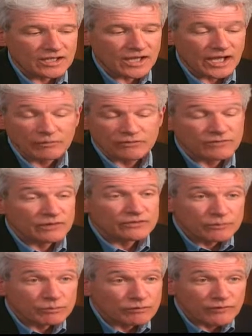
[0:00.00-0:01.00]
and it was very
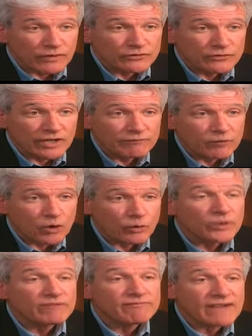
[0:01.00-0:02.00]
simple, very straightforward.
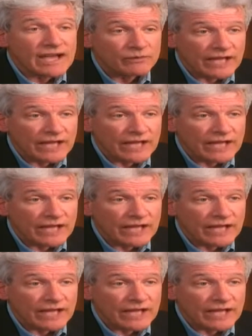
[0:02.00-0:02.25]
We found